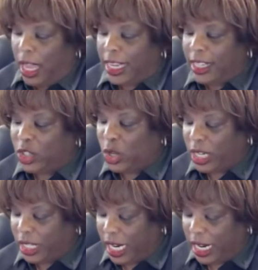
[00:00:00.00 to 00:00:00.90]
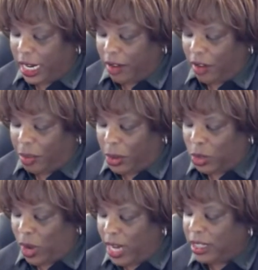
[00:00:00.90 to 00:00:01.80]
And did you intend to give up
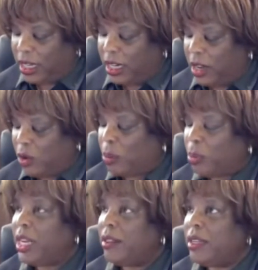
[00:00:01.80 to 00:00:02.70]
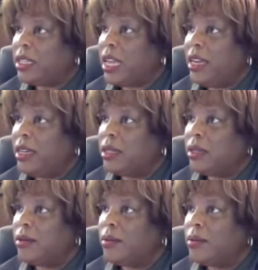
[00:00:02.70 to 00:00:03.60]
those rights and enter a plea in this
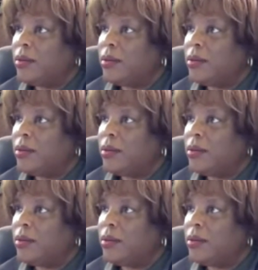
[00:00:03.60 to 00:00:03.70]
case?